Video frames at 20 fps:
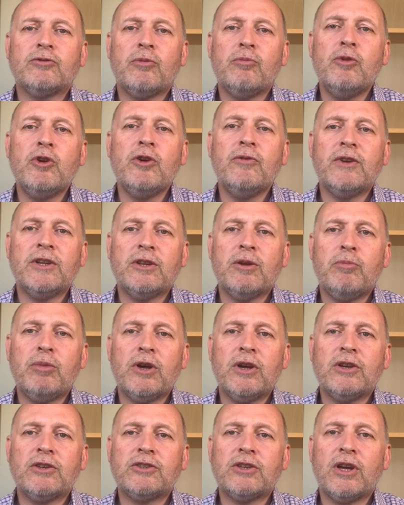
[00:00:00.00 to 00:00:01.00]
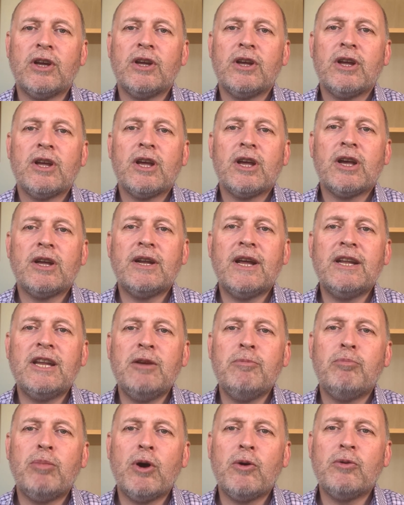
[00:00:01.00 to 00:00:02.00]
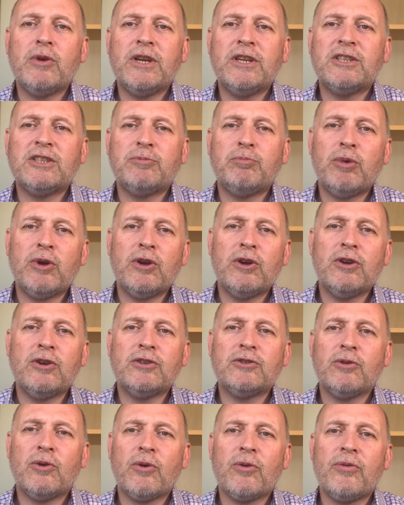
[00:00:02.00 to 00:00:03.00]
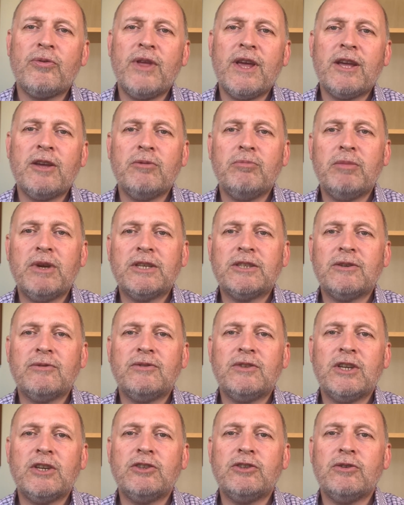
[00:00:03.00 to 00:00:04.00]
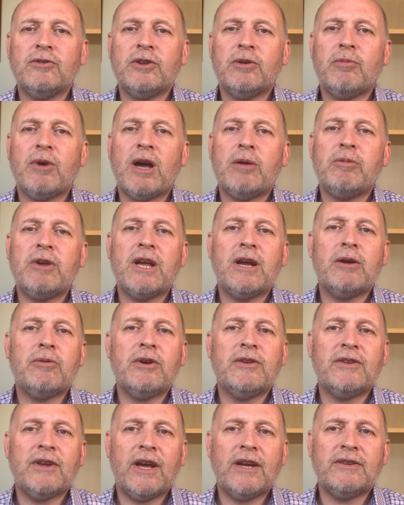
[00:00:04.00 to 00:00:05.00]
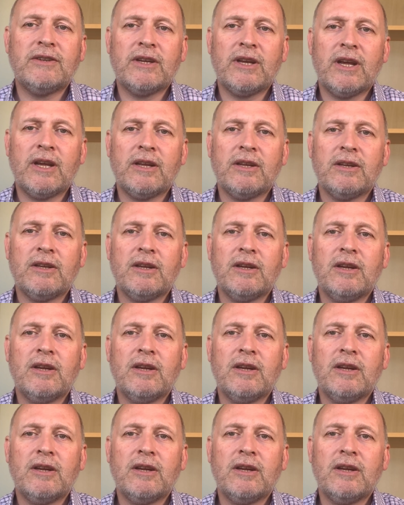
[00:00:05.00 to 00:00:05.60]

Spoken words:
removing the bursa and any bony spurs or thickened bits of tissue that might be irritating it.